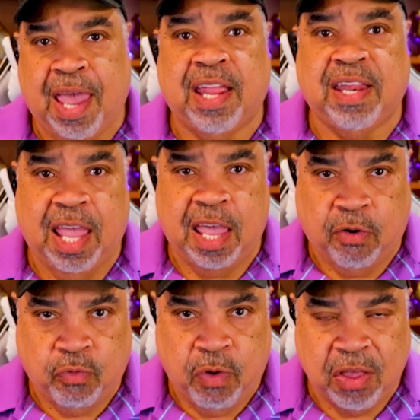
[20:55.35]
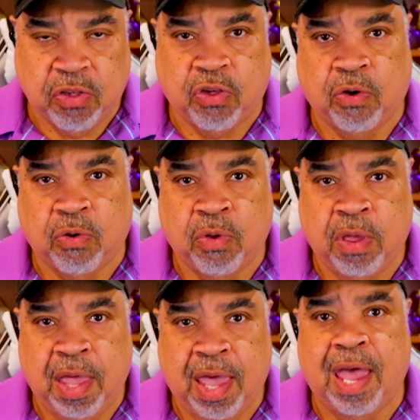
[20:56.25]
and they arrest you
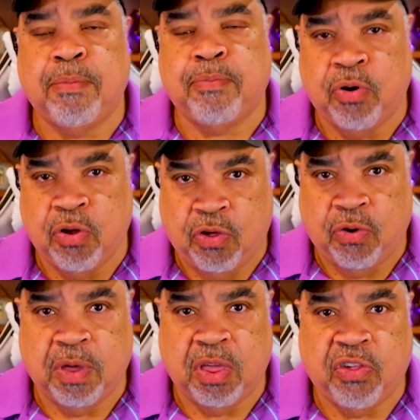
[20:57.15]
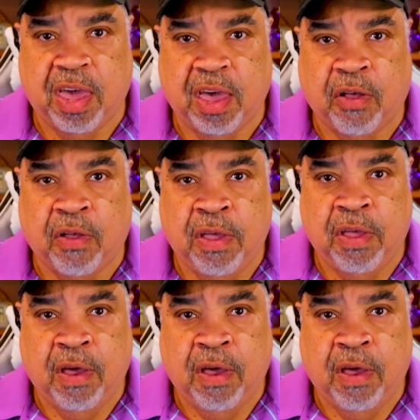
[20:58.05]
and put you in jail.